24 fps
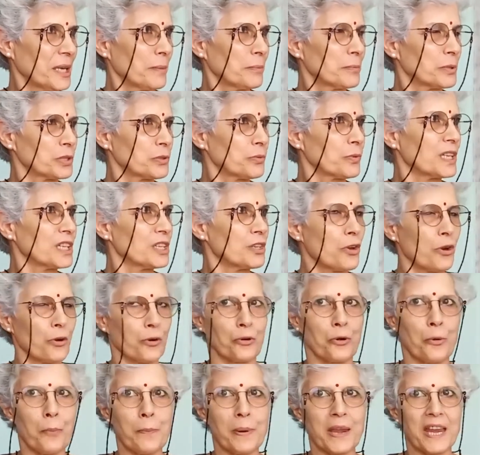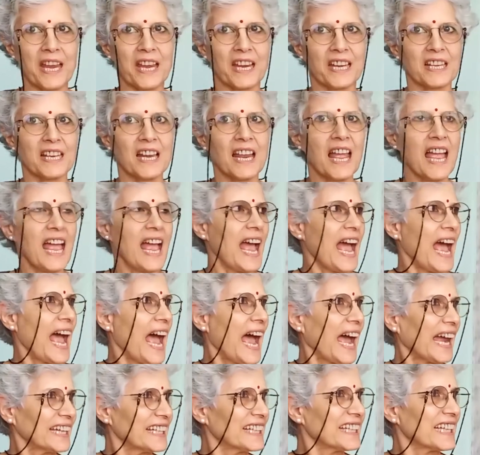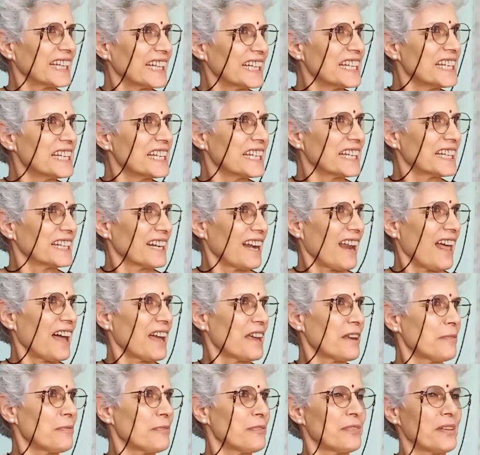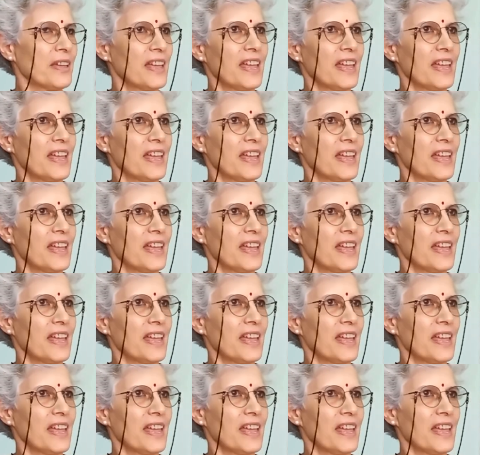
between European and Indian life,